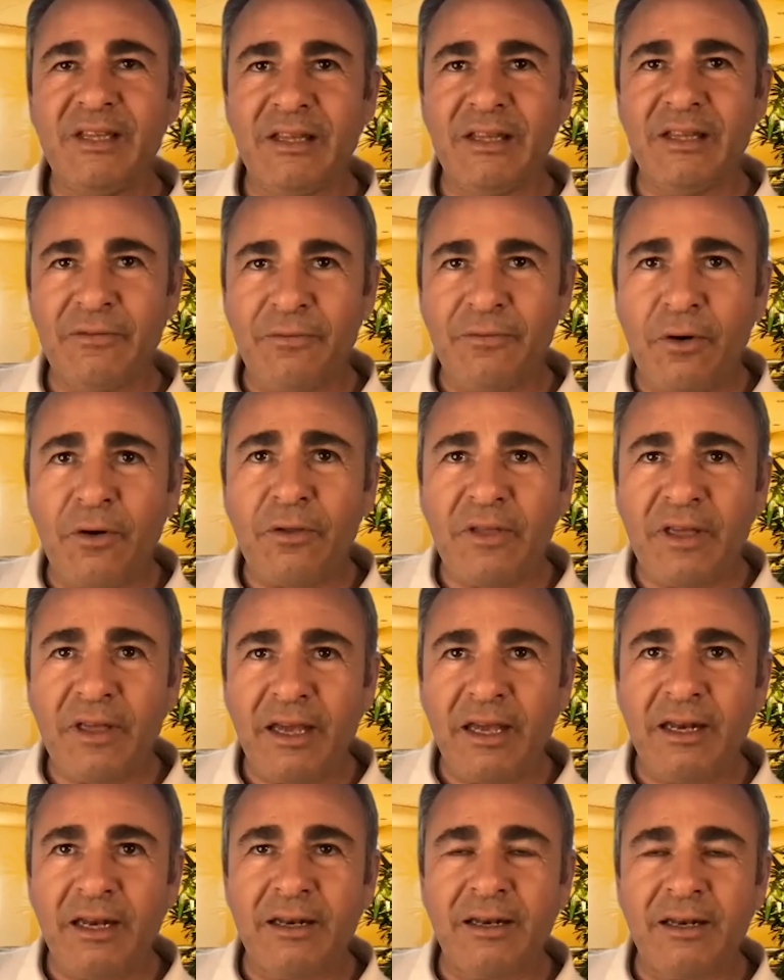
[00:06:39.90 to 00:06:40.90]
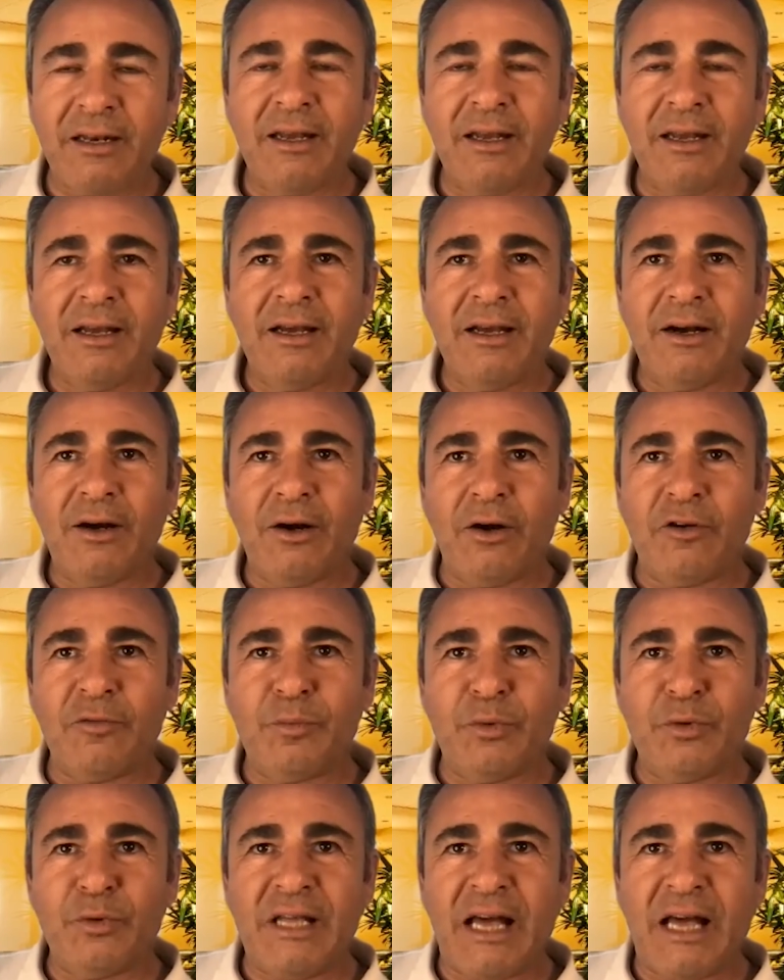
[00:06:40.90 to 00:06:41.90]
the fourth king
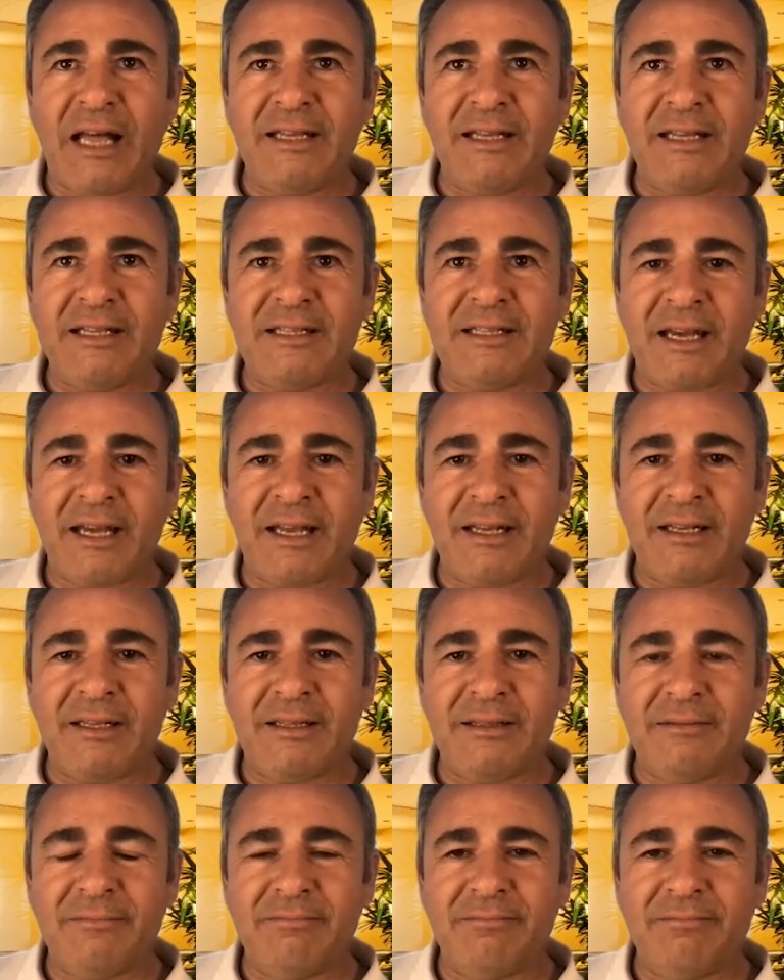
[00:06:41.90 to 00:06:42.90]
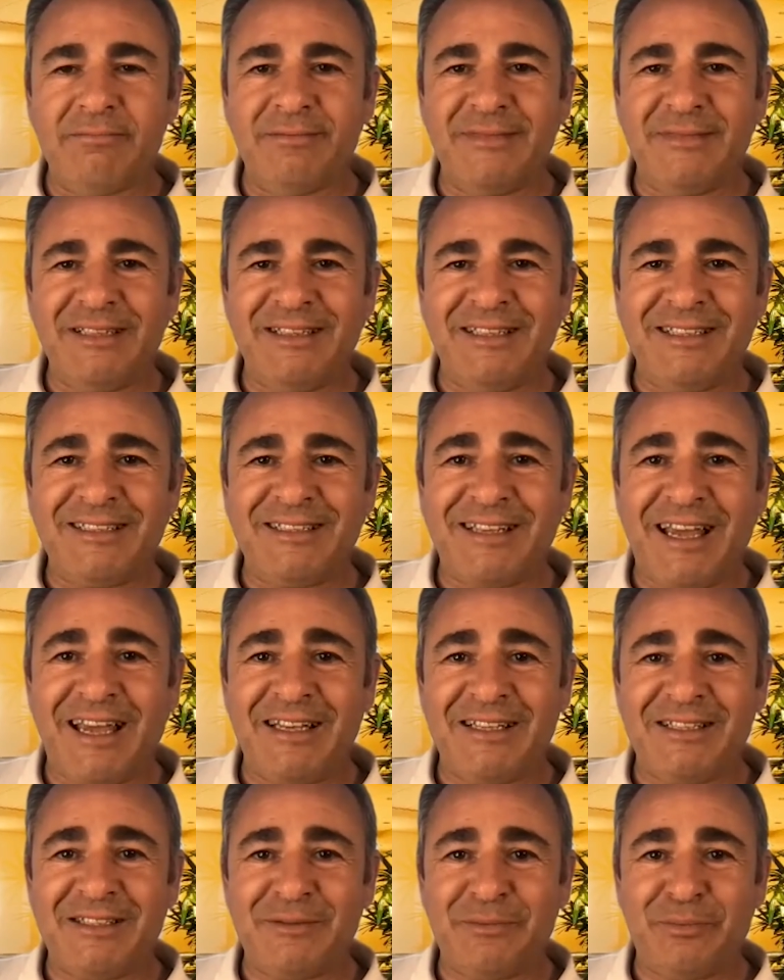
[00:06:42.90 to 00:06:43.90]
of Bhutan, decided, in this
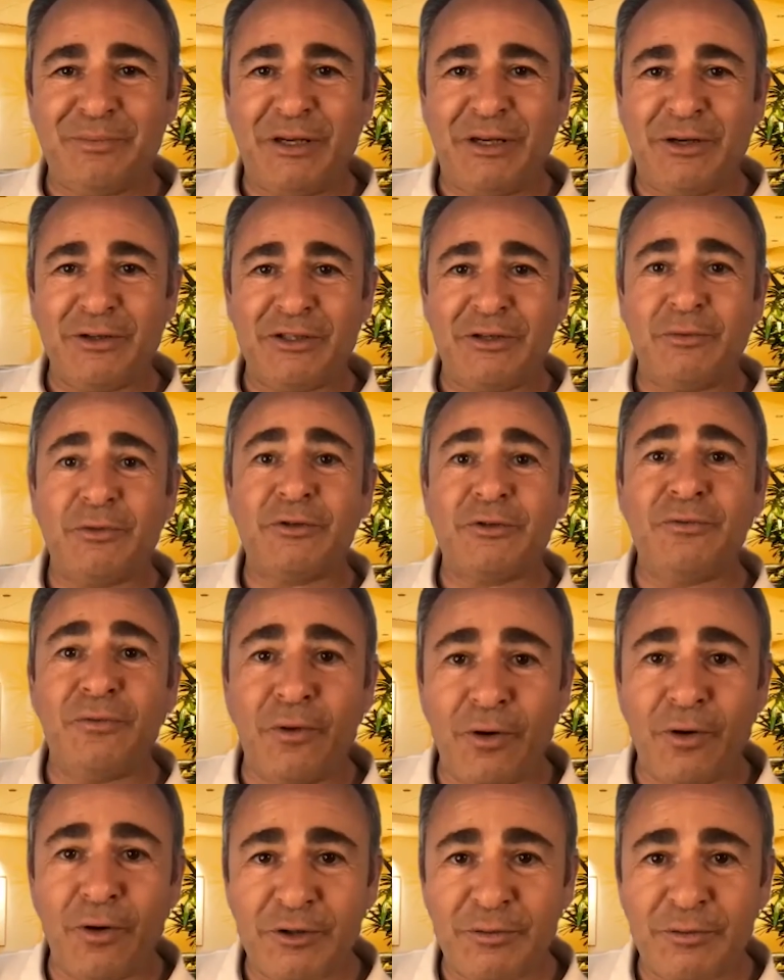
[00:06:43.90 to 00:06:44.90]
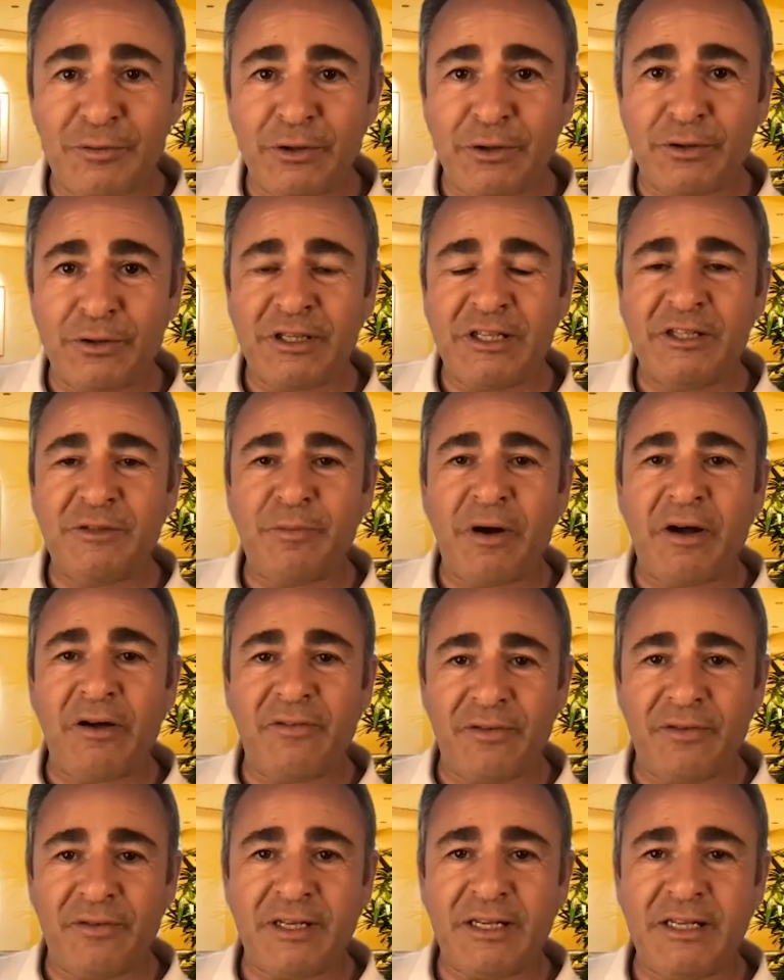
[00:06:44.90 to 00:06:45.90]
case, because it was forced, because his
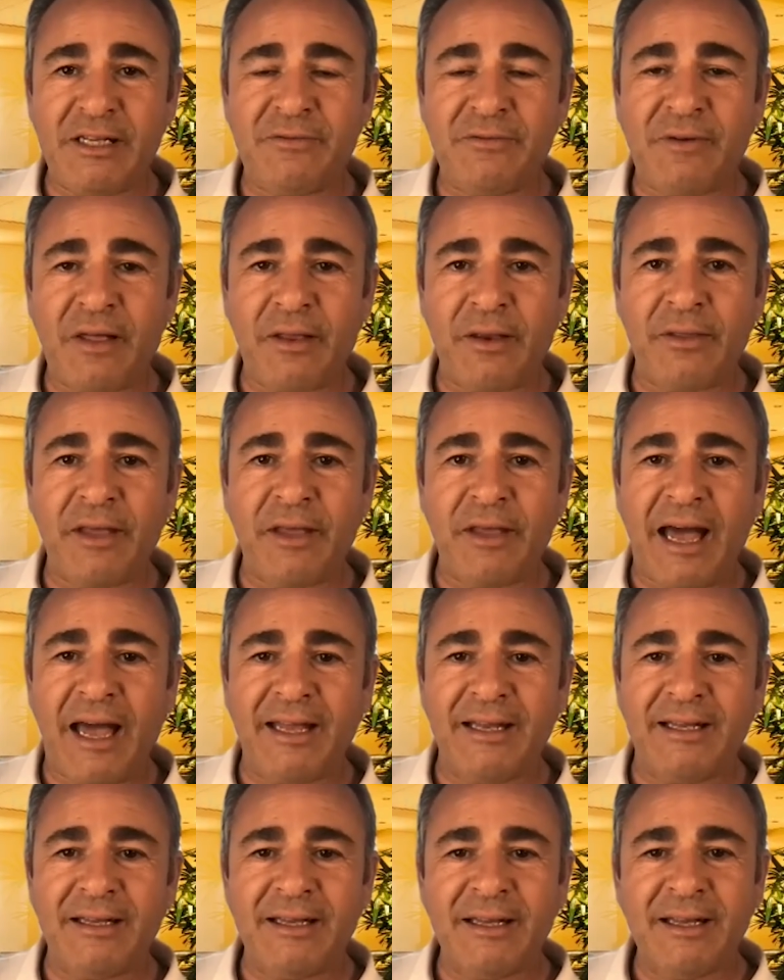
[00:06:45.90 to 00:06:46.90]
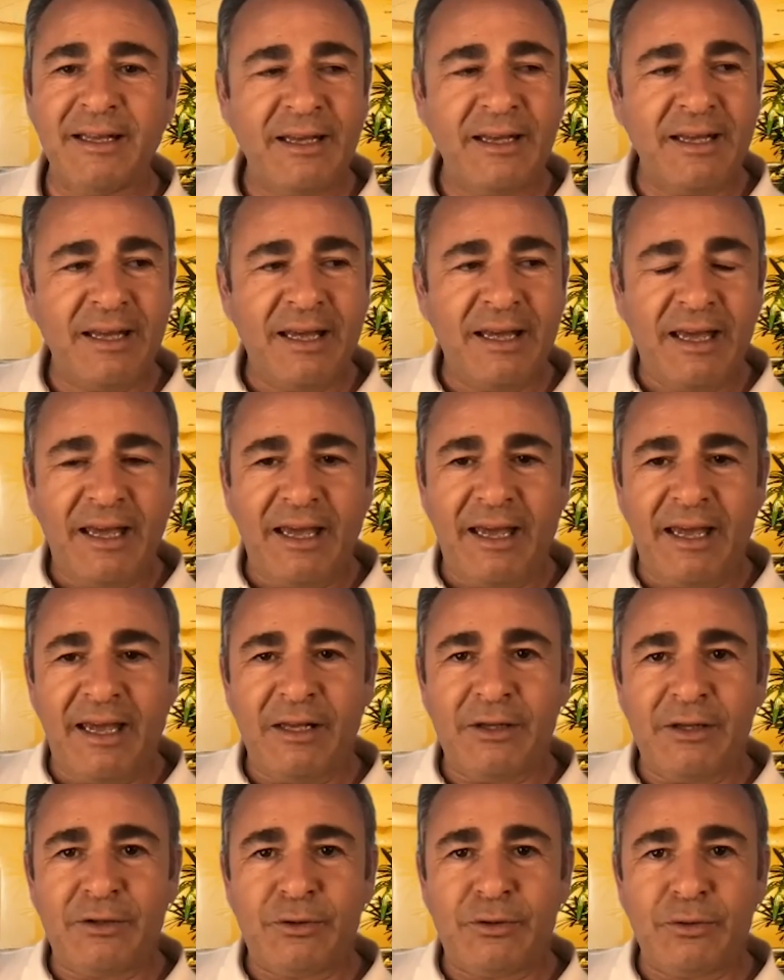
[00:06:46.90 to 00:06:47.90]
father died,
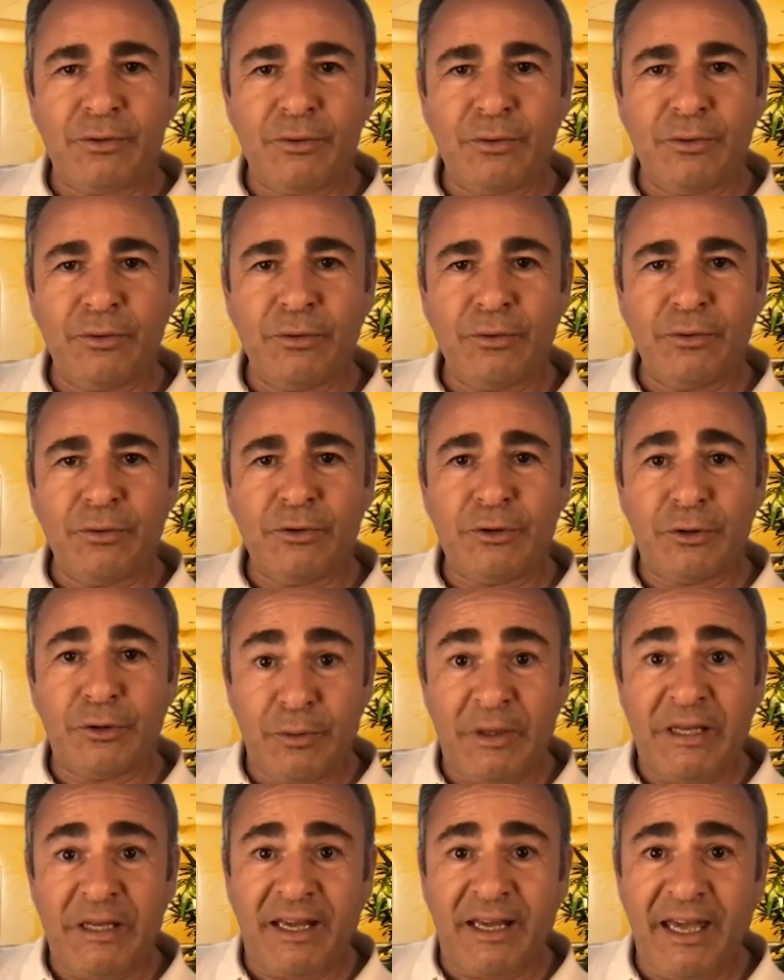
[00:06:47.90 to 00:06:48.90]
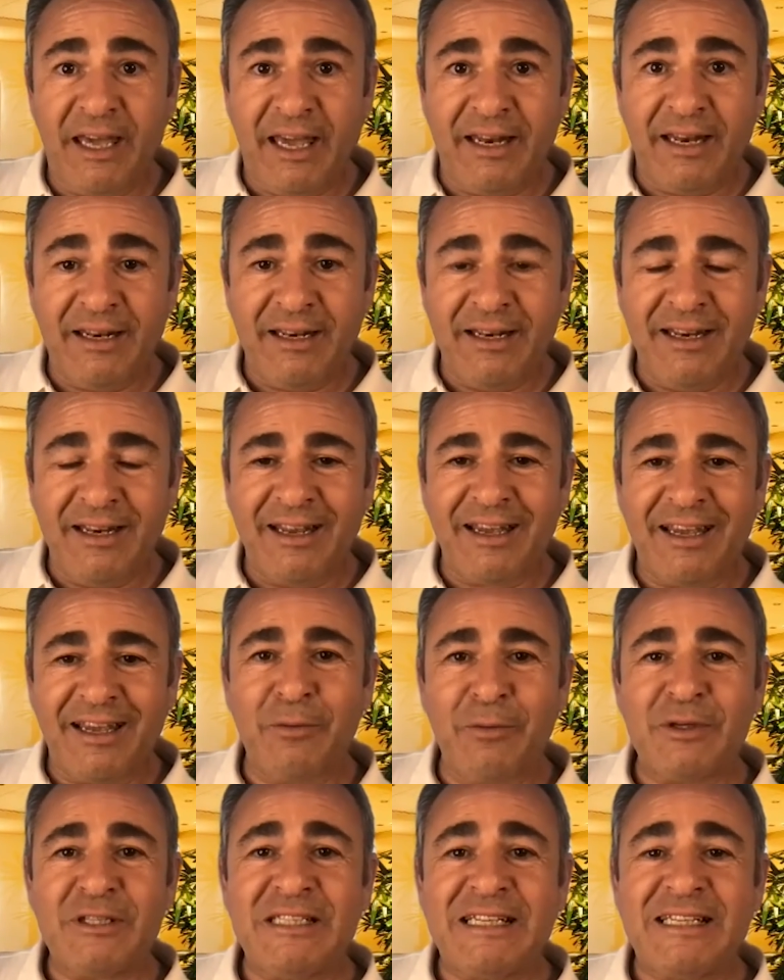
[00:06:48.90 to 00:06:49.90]
to be the king, he
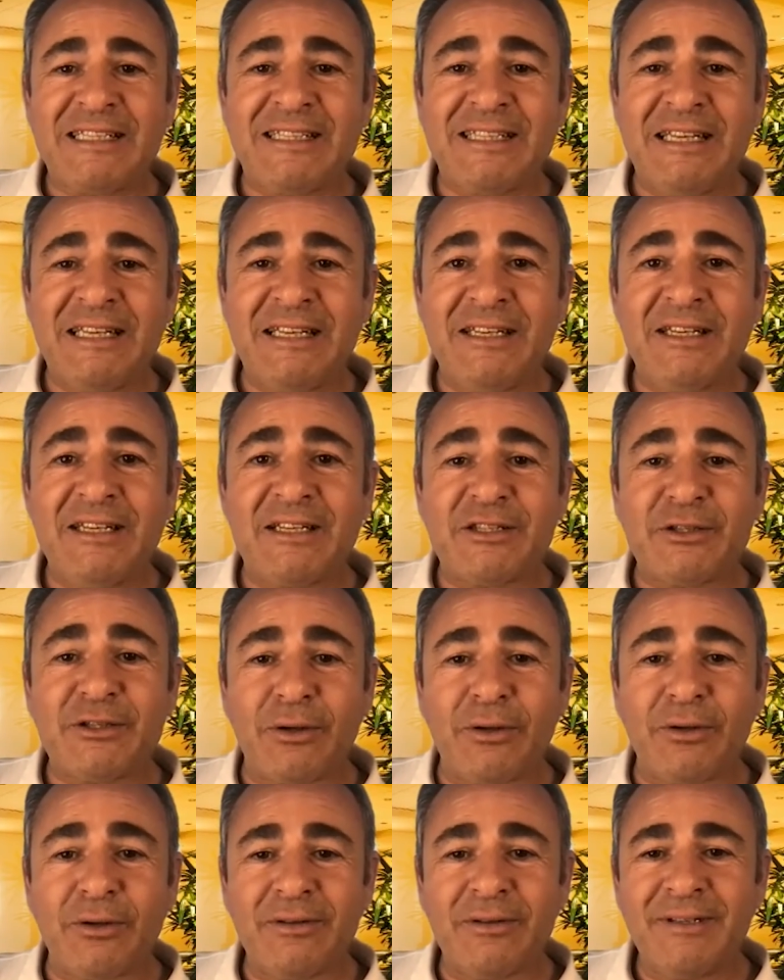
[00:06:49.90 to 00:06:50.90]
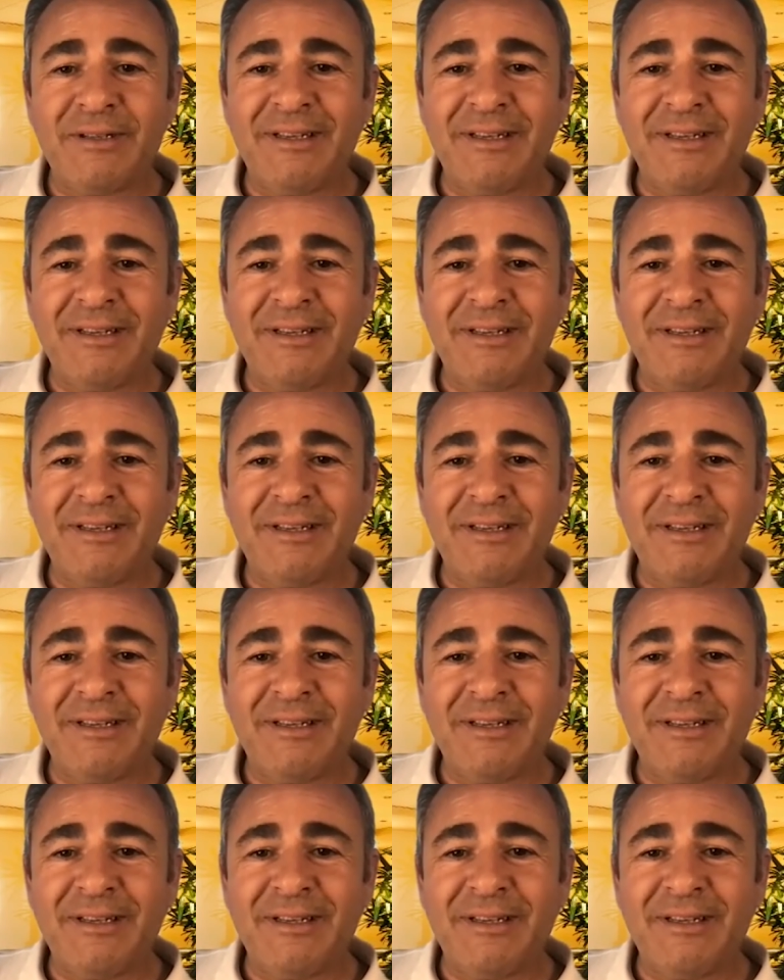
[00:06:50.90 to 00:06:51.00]
was 16 years old.